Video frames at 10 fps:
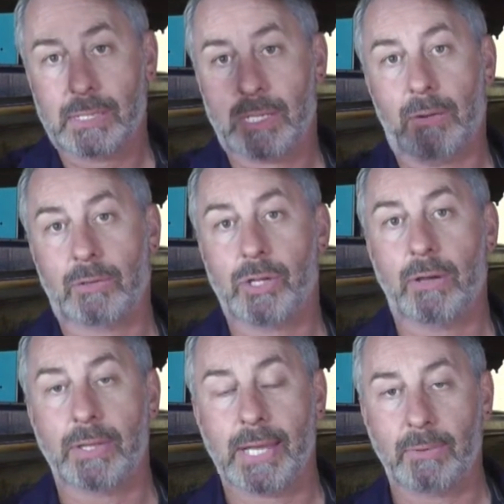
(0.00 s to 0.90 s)
So I'll
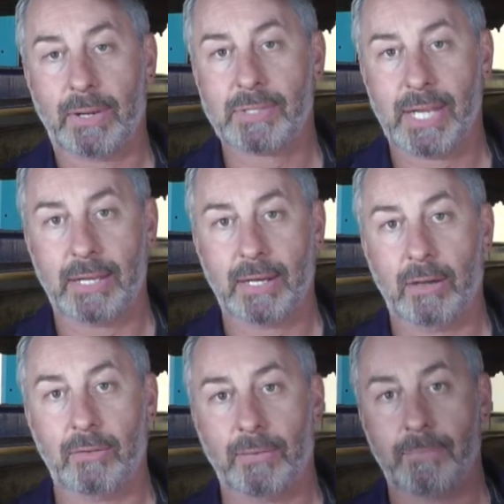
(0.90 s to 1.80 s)
show you that when I've taken it
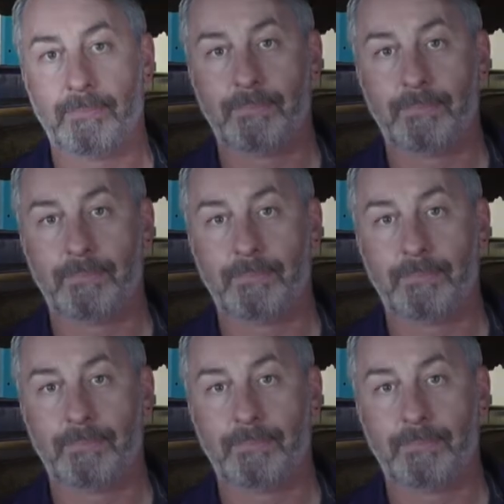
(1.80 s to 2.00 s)
off.